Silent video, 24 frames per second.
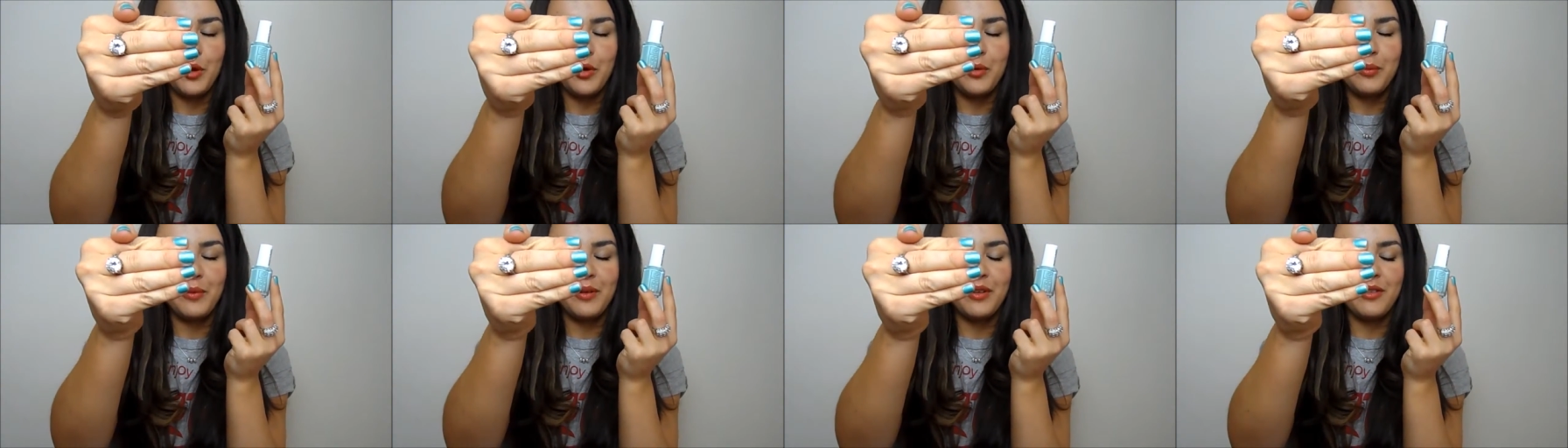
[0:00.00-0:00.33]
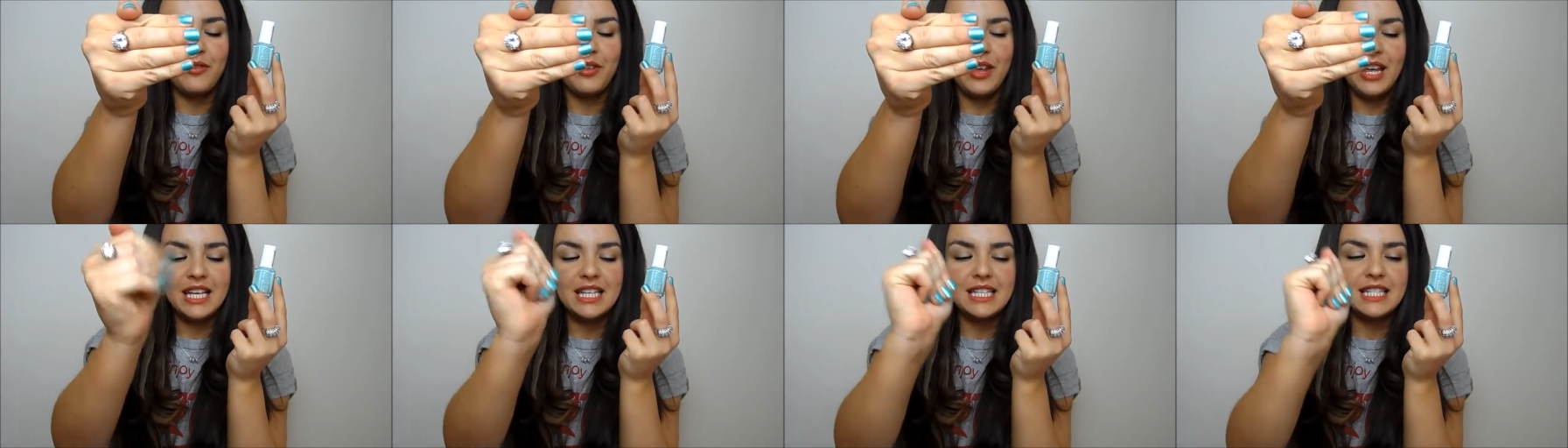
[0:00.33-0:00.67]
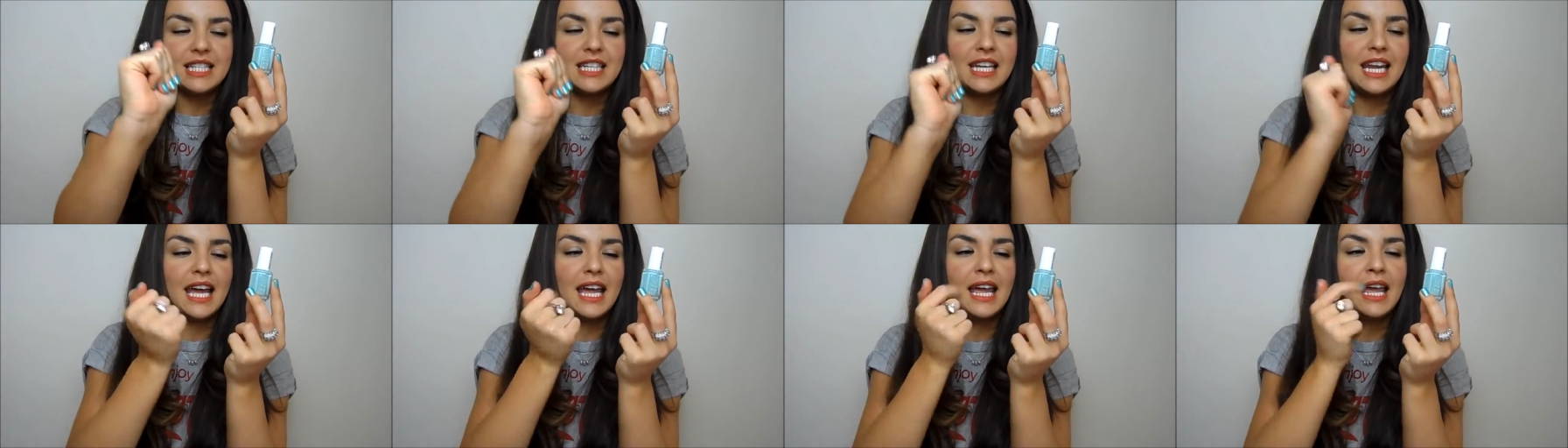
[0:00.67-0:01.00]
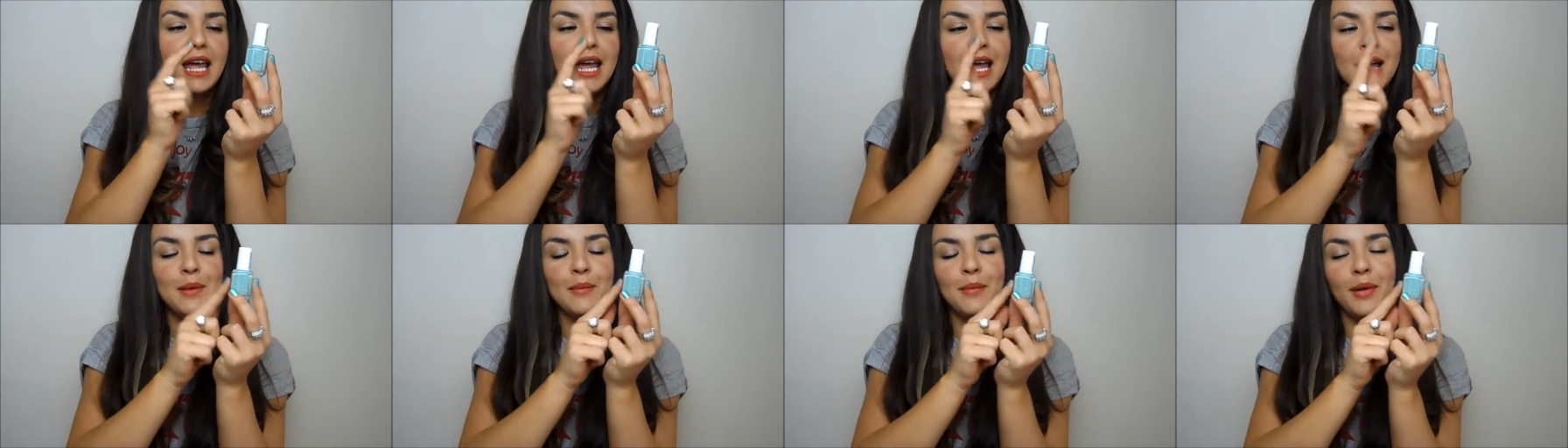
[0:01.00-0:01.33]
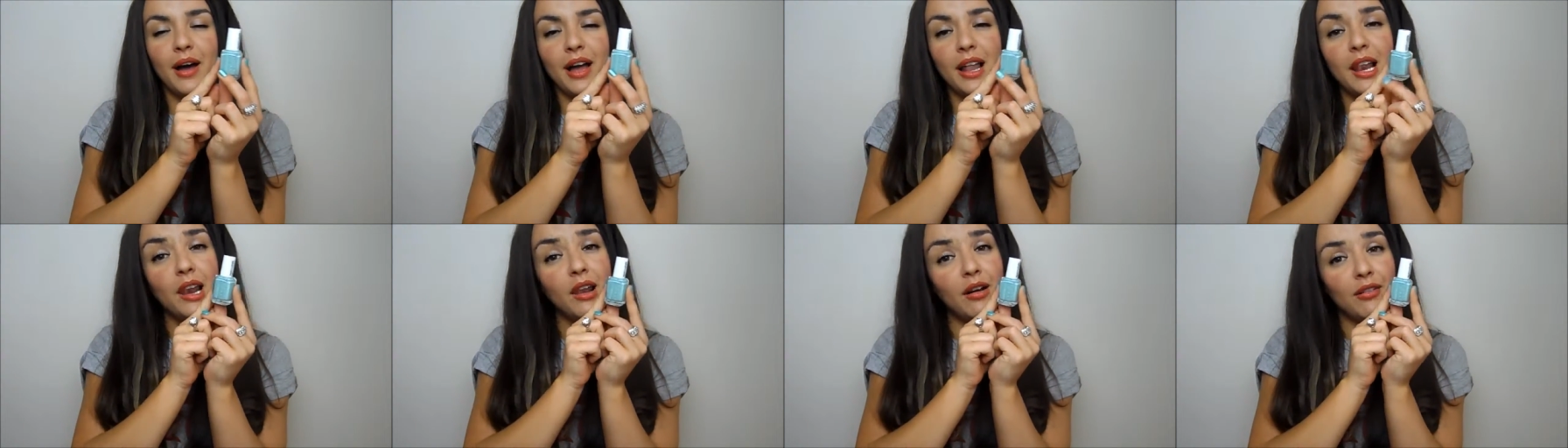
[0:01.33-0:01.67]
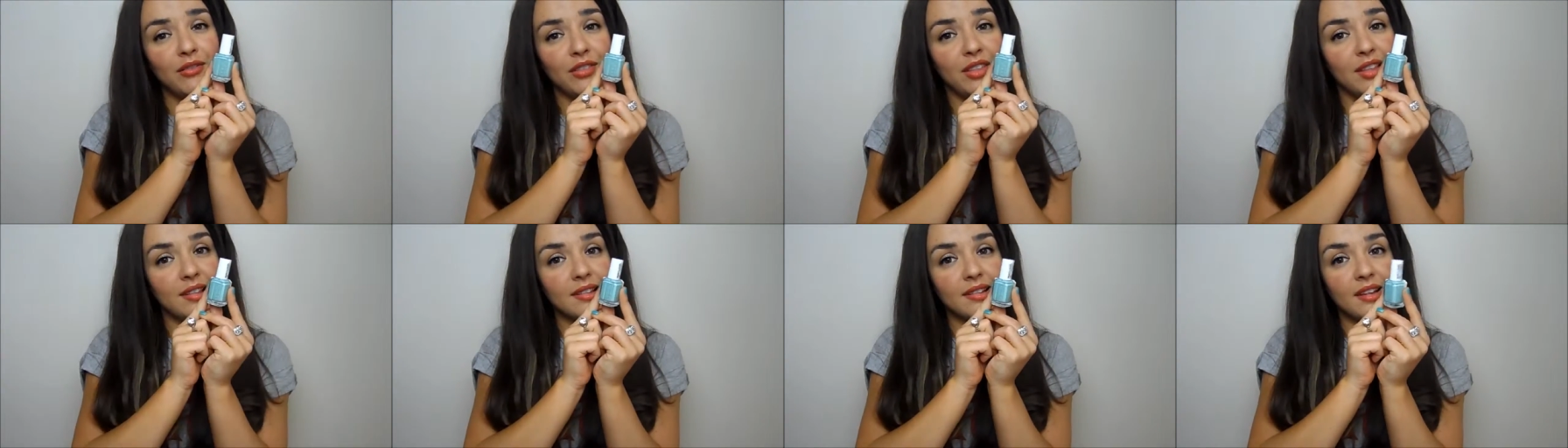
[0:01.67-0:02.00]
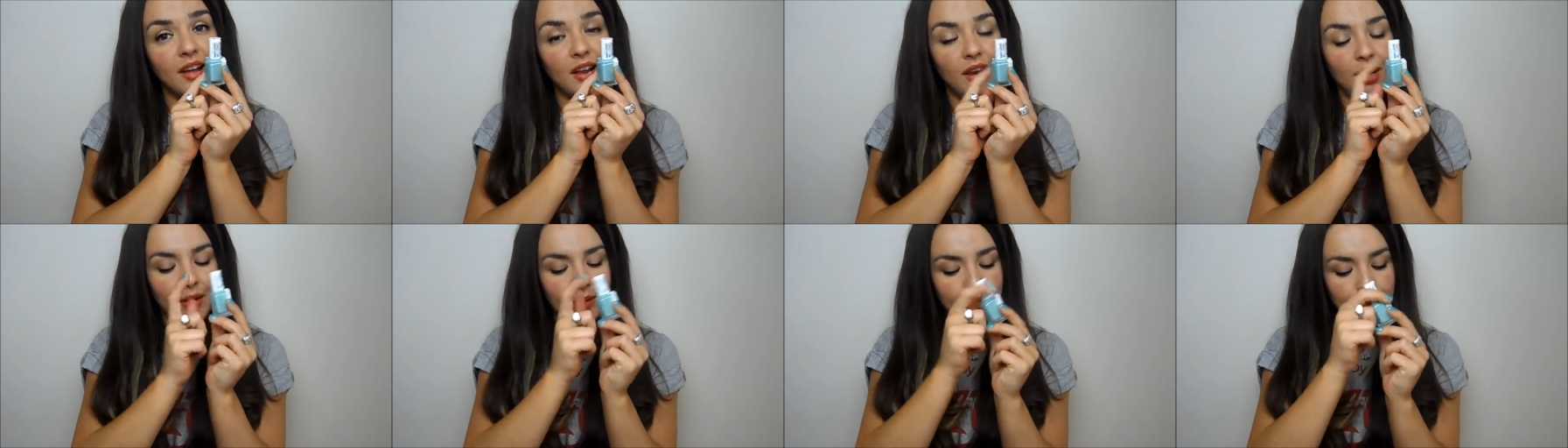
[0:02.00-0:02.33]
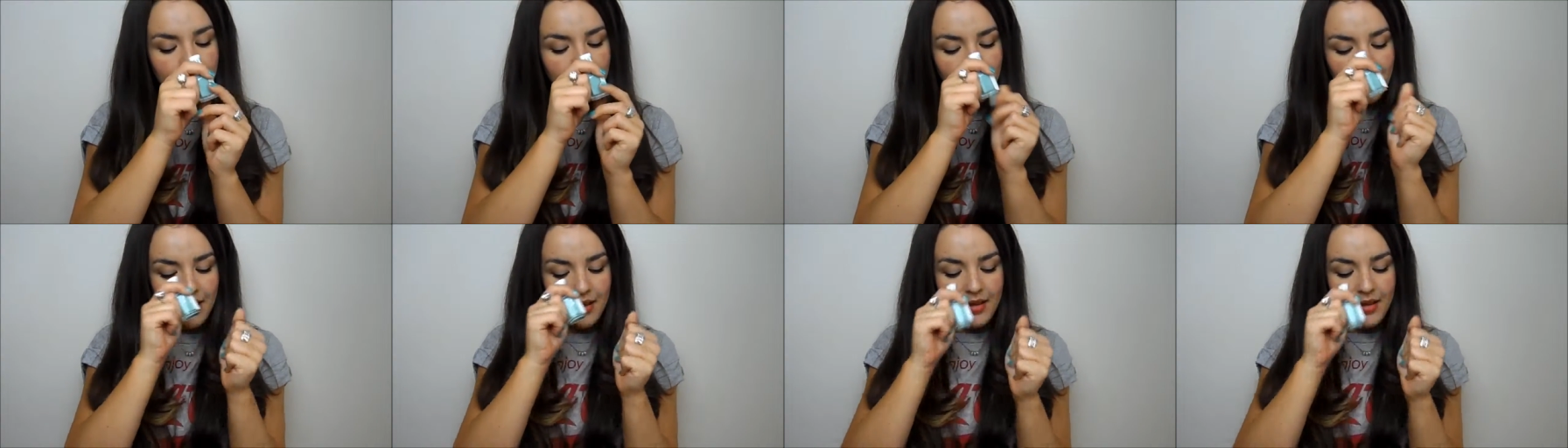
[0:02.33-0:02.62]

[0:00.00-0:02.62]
on my finger today, but I love this colour.